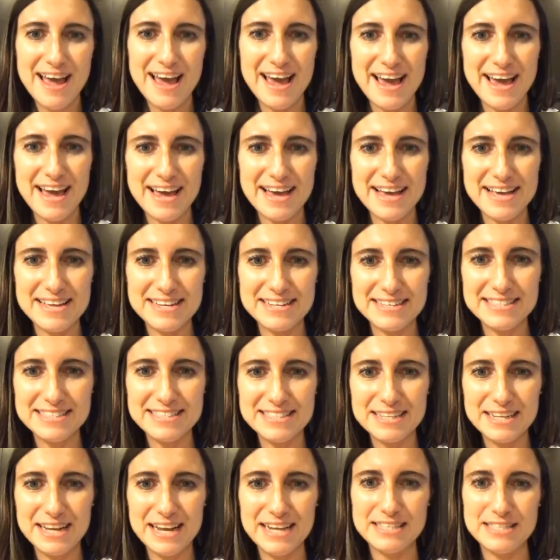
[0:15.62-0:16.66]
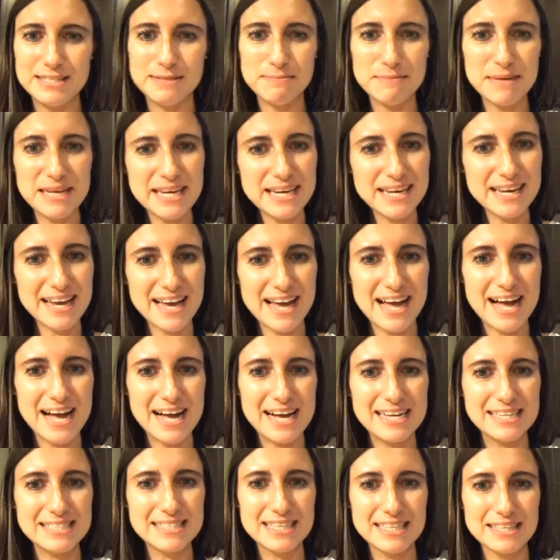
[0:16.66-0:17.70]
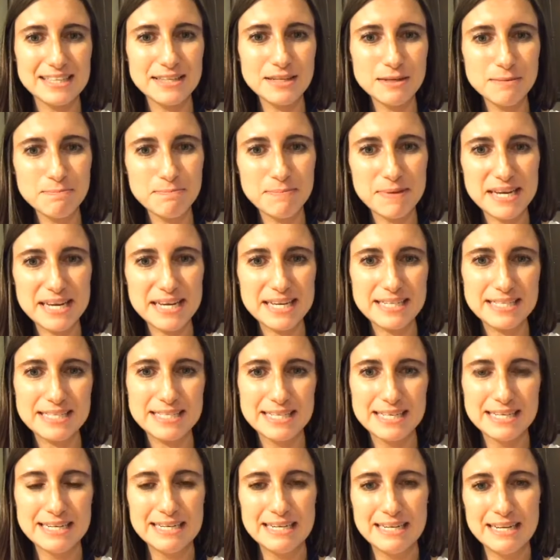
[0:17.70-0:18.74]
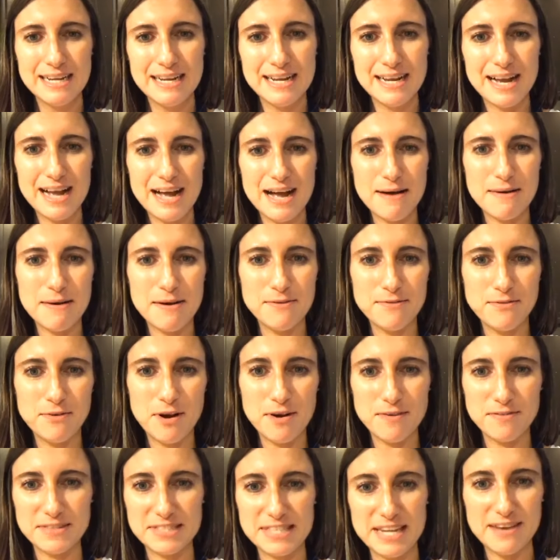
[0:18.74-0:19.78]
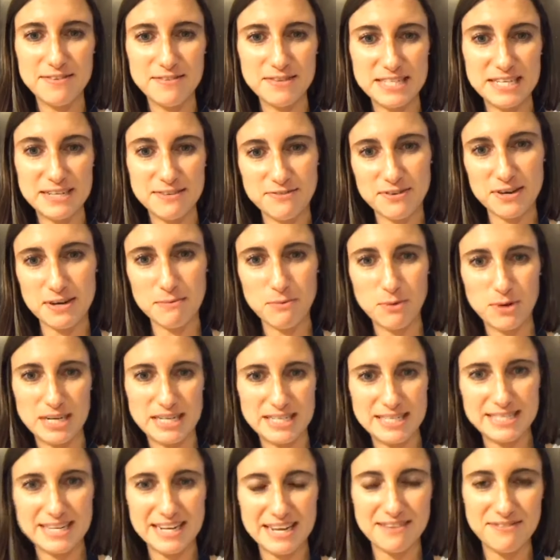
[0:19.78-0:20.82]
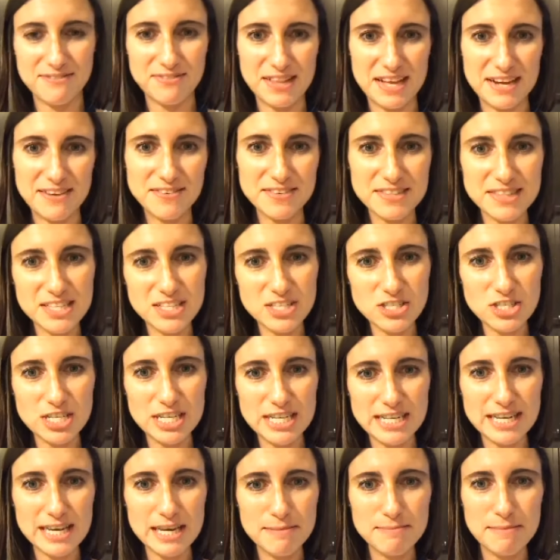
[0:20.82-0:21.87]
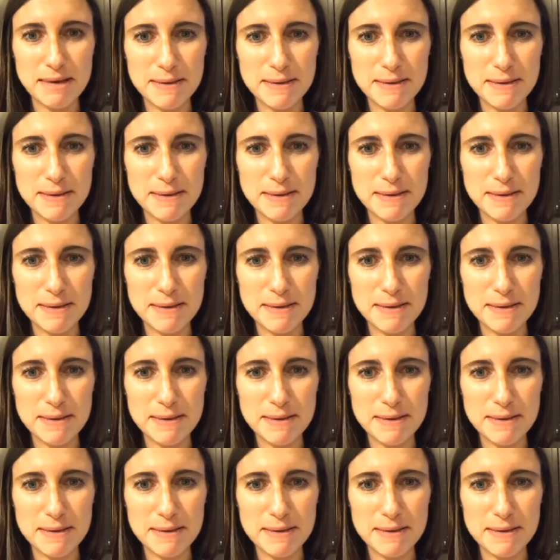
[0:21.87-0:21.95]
And to me, it has a little bit of a different, more distinct flavor than chicken.